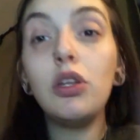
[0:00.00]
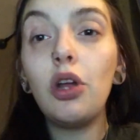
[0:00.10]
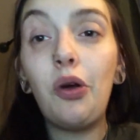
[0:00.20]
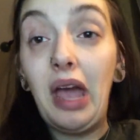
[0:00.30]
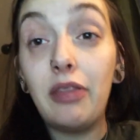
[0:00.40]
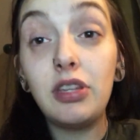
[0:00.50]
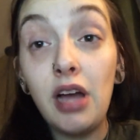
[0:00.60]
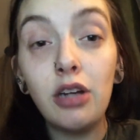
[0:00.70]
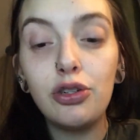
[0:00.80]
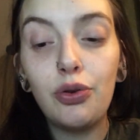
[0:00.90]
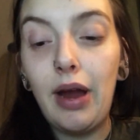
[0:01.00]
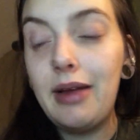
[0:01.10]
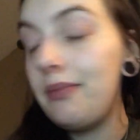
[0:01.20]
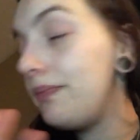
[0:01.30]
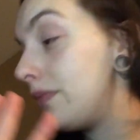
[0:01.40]
Okay, the doctor's
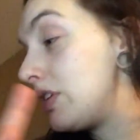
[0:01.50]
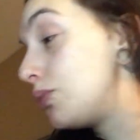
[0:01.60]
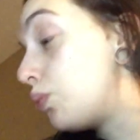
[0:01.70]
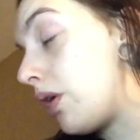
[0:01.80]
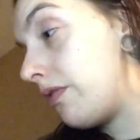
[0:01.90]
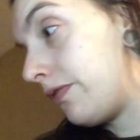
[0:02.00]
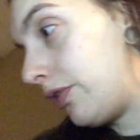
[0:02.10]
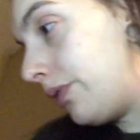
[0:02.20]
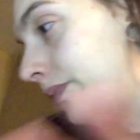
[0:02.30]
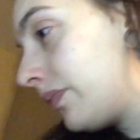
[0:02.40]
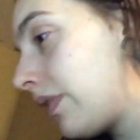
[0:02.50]
great. He's wonderful.